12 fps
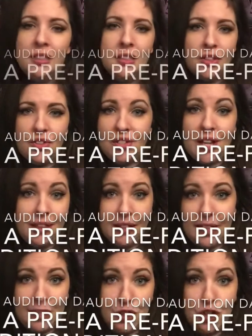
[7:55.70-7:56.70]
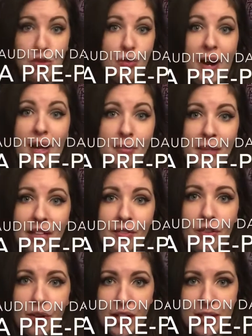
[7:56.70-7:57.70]
There's nothing like scrambling for
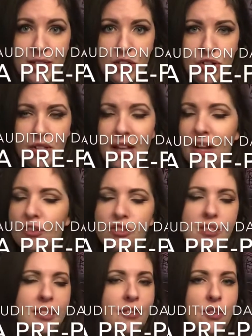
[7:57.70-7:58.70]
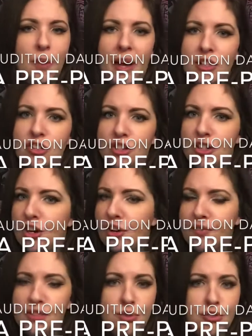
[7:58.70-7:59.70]
an audition. That'll just give you extra
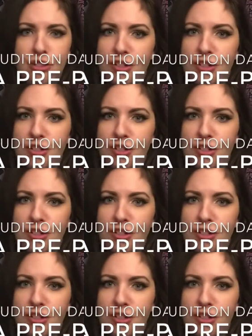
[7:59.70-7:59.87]
nerves you just